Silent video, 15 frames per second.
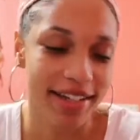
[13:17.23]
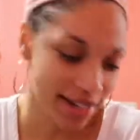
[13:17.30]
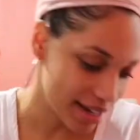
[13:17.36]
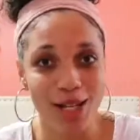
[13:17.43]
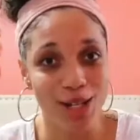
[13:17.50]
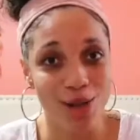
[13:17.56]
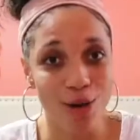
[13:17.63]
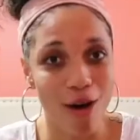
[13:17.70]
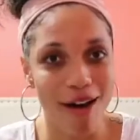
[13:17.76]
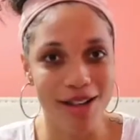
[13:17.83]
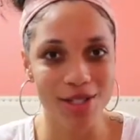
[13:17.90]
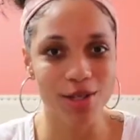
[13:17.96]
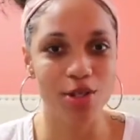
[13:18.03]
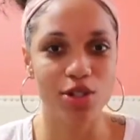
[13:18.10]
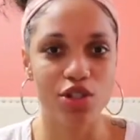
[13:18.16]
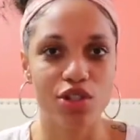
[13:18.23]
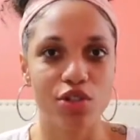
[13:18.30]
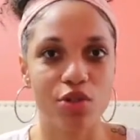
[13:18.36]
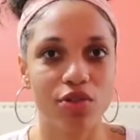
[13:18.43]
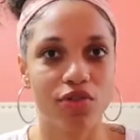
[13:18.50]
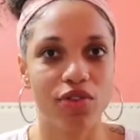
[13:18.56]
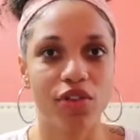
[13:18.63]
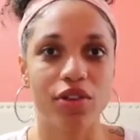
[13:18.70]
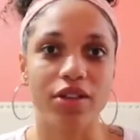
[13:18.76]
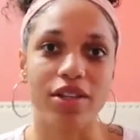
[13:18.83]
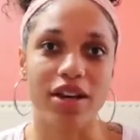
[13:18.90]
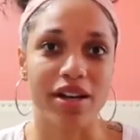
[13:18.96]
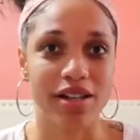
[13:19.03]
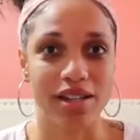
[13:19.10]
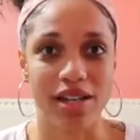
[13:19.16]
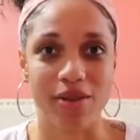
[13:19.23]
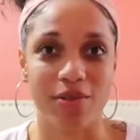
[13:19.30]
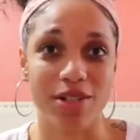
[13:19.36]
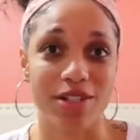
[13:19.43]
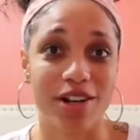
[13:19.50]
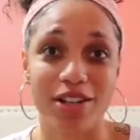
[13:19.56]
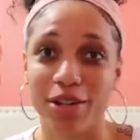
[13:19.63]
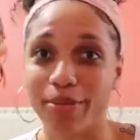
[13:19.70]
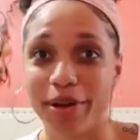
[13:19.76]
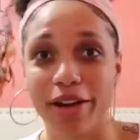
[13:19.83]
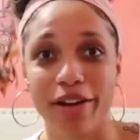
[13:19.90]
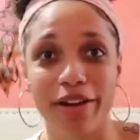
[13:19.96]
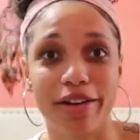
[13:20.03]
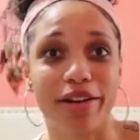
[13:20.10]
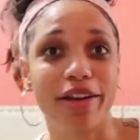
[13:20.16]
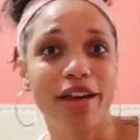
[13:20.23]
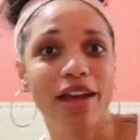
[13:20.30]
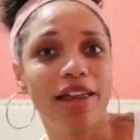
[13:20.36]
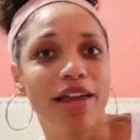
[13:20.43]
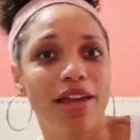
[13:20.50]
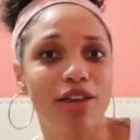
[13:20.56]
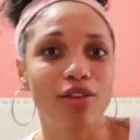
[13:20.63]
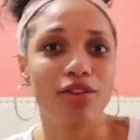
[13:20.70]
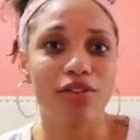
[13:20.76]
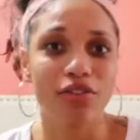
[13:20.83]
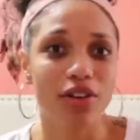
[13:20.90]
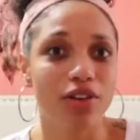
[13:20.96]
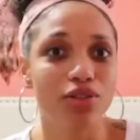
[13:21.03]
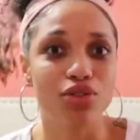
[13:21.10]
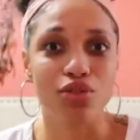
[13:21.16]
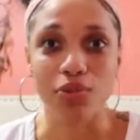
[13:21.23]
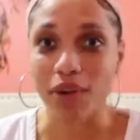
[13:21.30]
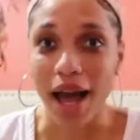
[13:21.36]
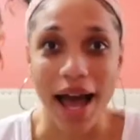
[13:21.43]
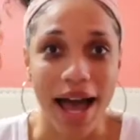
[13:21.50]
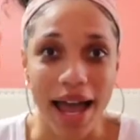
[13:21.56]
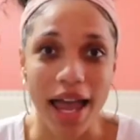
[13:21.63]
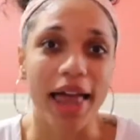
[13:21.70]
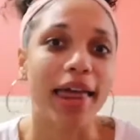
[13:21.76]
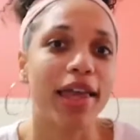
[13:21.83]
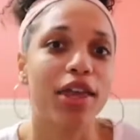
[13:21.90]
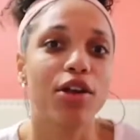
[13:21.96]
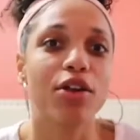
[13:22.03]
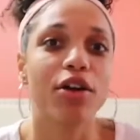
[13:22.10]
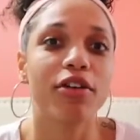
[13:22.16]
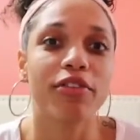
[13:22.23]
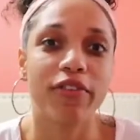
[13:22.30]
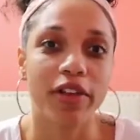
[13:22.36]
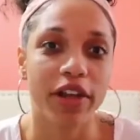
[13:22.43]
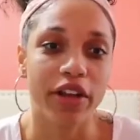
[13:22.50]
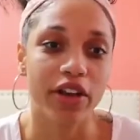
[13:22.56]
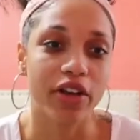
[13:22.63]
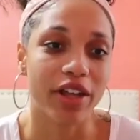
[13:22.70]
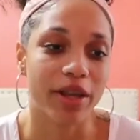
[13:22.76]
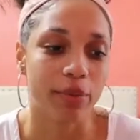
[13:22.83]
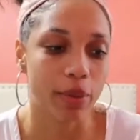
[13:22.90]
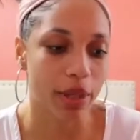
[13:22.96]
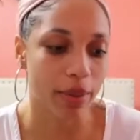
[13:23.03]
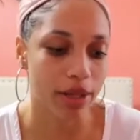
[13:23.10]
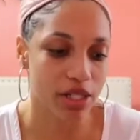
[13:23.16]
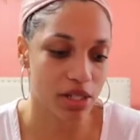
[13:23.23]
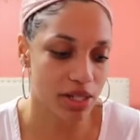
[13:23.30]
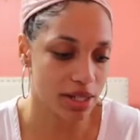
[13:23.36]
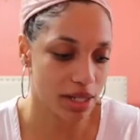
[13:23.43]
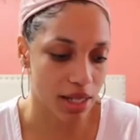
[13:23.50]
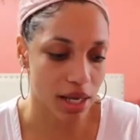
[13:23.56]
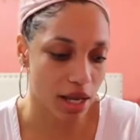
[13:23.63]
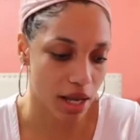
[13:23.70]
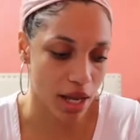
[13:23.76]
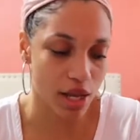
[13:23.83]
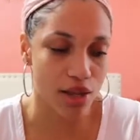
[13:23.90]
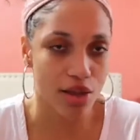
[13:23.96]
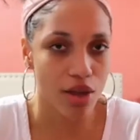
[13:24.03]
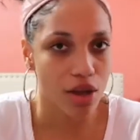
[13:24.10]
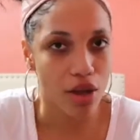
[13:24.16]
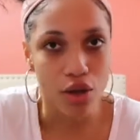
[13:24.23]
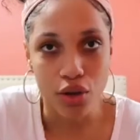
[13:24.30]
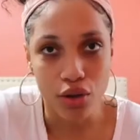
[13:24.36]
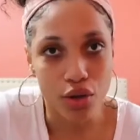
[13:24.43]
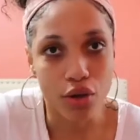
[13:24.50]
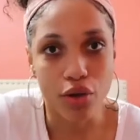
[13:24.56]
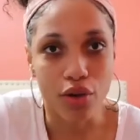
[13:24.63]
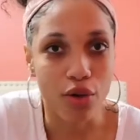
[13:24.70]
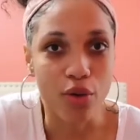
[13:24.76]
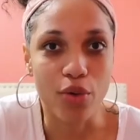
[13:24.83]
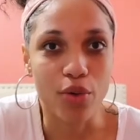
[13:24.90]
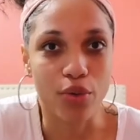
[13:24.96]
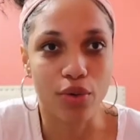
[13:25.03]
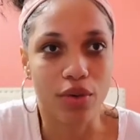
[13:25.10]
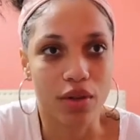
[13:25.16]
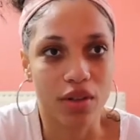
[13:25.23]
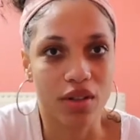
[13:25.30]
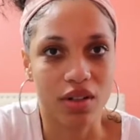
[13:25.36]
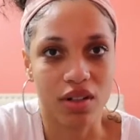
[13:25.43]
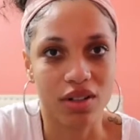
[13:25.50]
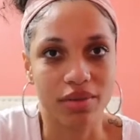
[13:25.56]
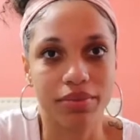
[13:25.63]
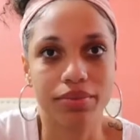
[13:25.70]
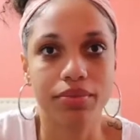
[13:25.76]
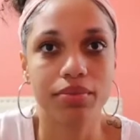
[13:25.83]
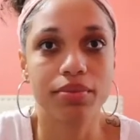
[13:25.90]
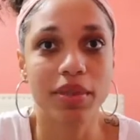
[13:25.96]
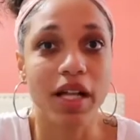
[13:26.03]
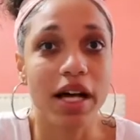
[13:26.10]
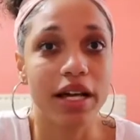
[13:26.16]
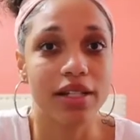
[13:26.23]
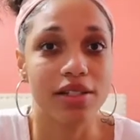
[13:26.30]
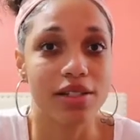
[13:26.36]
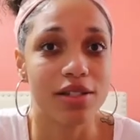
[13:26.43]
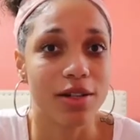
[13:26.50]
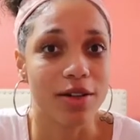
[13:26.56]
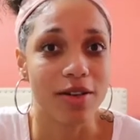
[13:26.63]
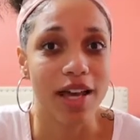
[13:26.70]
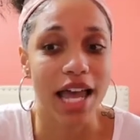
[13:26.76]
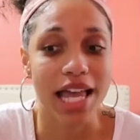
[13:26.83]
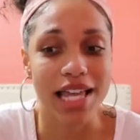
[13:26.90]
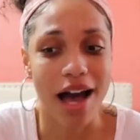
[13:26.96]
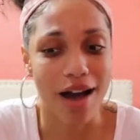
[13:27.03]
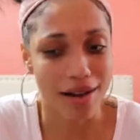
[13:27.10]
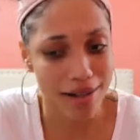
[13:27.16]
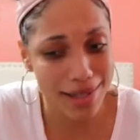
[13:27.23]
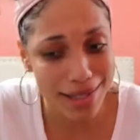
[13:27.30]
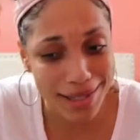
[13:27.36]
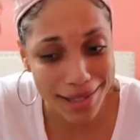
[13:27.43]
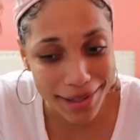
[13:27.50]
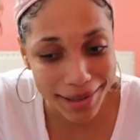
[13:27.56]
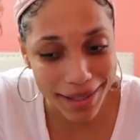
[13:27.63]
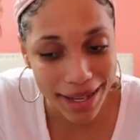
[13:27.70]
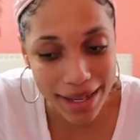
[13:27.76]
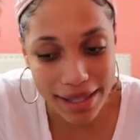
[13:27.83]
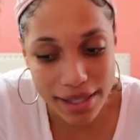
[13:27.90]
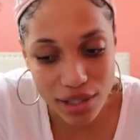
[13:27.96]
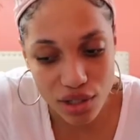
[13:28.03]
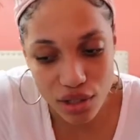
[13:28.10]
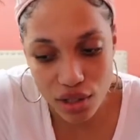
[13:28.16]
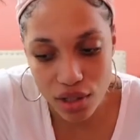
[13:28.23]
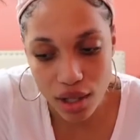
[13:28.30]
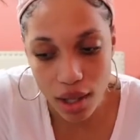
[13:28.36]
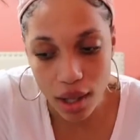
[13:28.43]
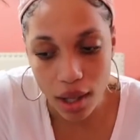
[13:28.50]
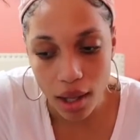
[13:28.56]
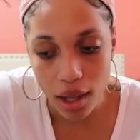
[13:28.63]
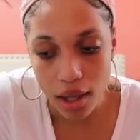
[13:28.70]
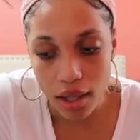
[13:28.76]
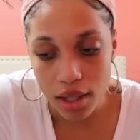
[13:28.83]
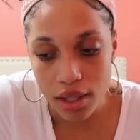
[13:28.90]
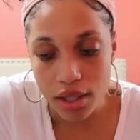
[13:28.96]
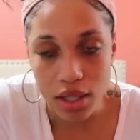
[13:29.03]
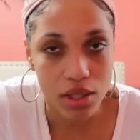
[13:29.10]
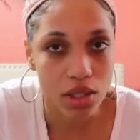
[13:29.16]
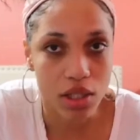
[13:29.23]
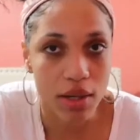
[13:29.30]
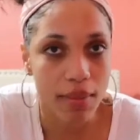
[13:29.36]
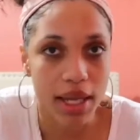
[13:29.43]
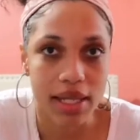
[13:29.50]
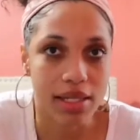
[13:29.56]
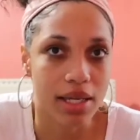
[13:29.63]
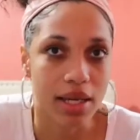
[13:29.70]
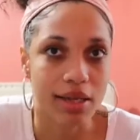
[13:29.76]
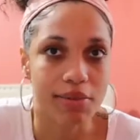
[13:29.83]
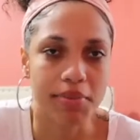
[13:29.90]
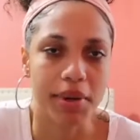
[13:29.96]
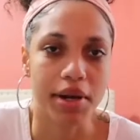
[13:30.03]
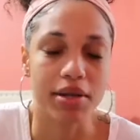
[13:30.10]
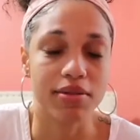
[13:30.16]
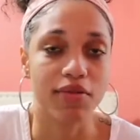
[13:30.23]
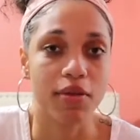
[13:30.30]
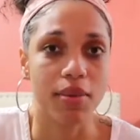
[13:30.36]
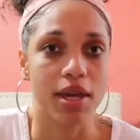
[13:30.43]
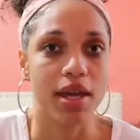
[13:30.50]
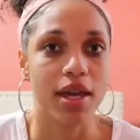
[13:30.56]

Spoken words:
And you also just don't feel yucky when you're on your period. Like, you feel dry. Like, you don't feel like you're like pretty much sitting in your own, you know, blood. So it honestly is such an amazing experience for me.